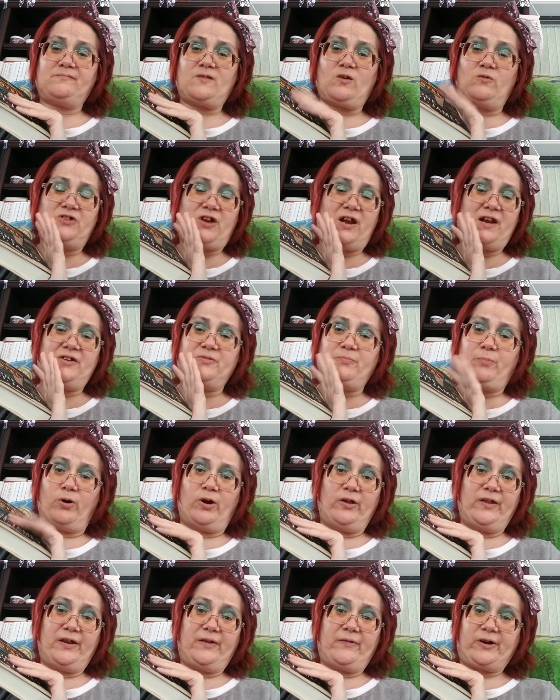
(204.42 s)
which ain't a
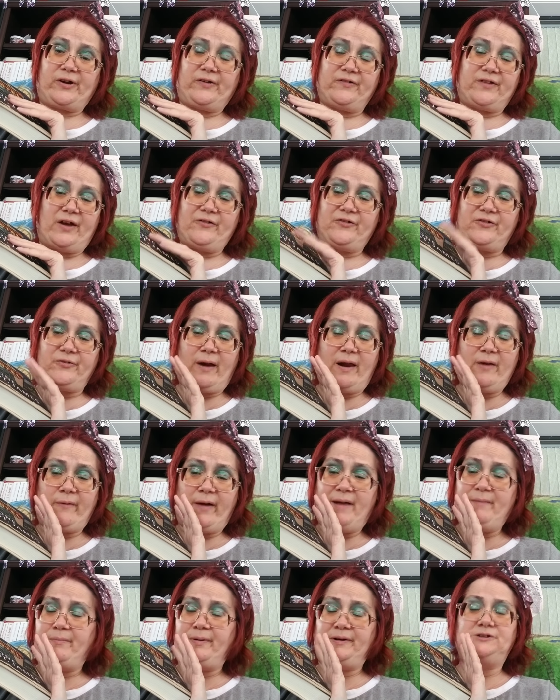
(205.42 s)
spoil either because it tells you right
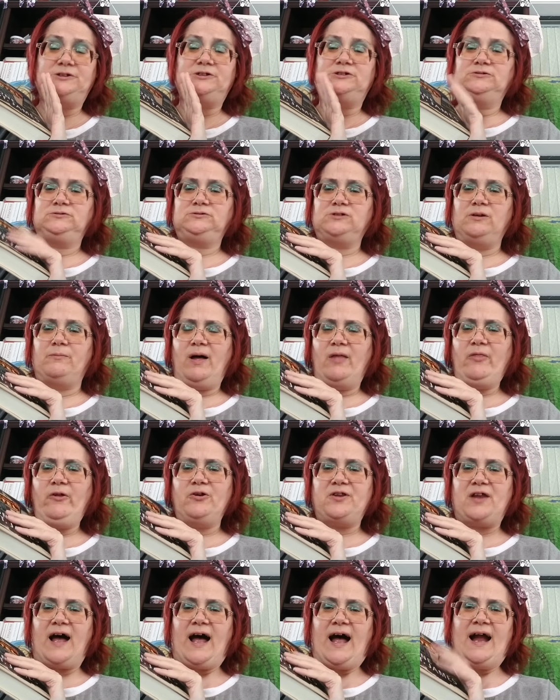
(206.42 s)
away, but the mother
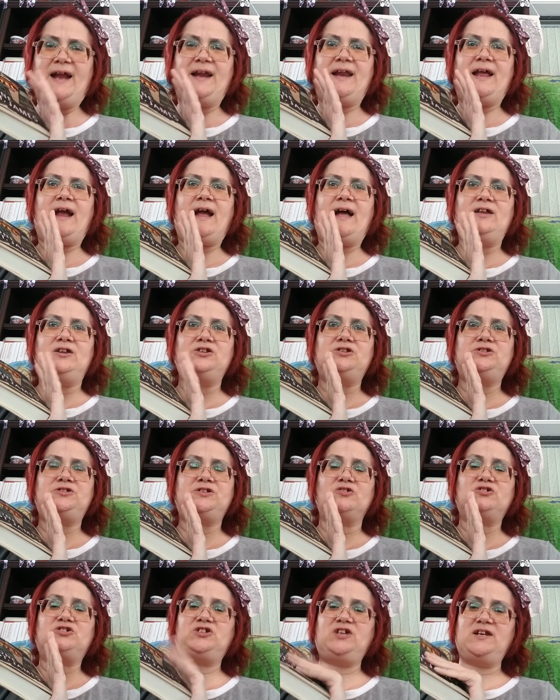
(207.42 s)
died and
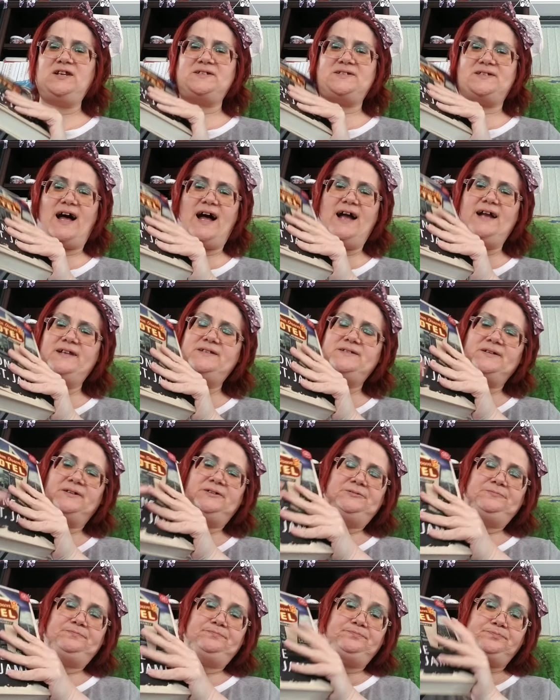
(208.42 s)
so she
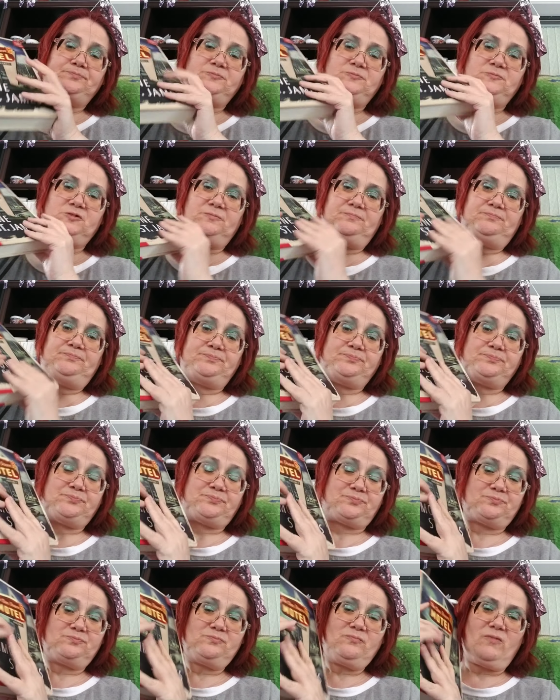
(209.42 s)
decides
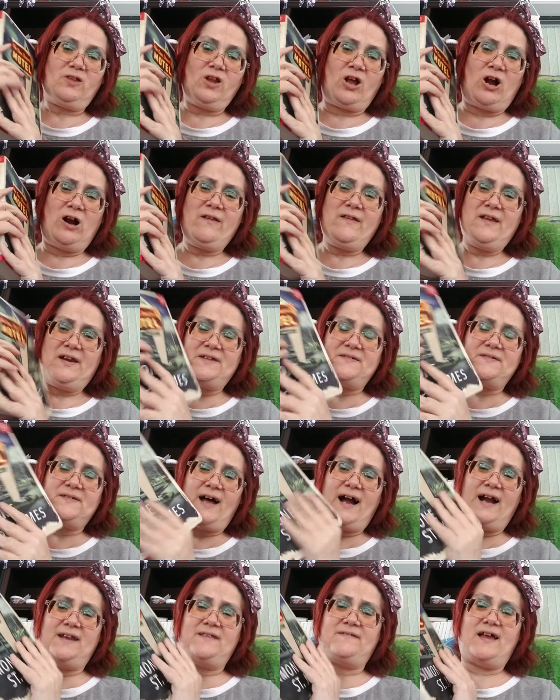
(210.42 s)
Carly
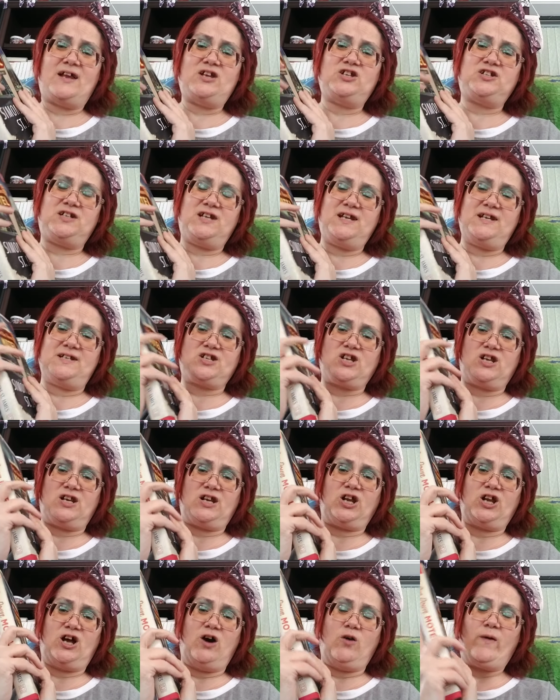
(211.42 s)
decides that she is going to
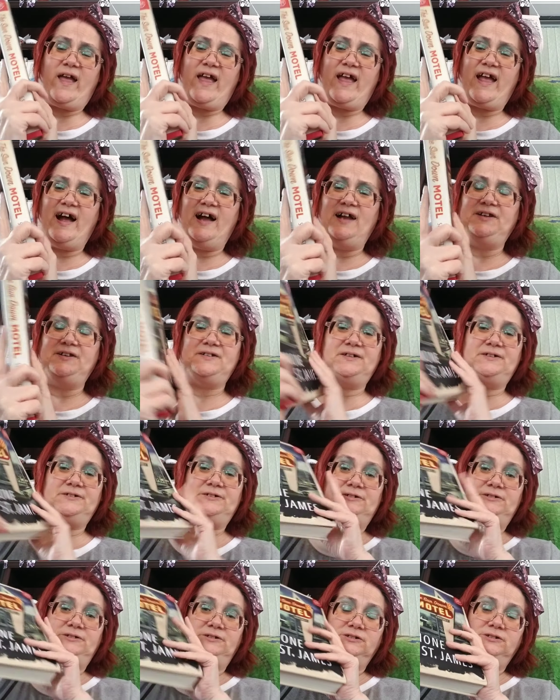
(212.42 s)
go and
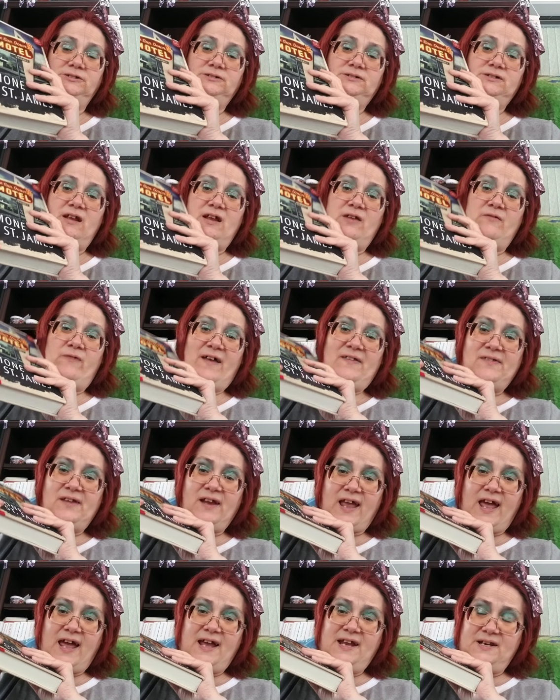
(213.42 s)

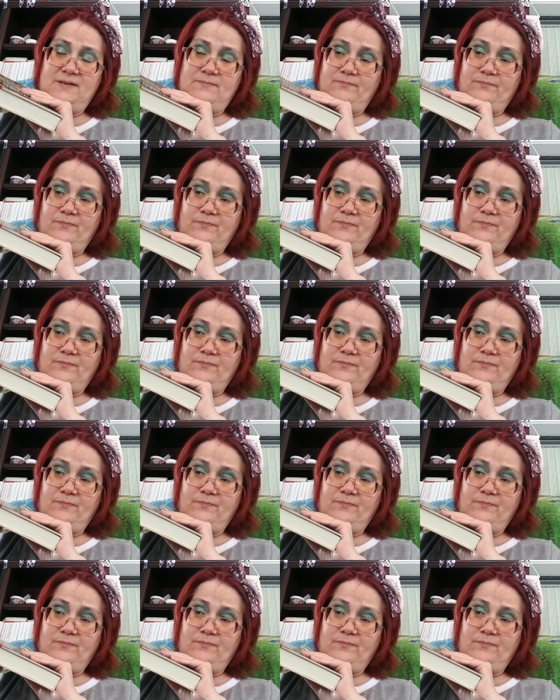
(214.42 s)
investigate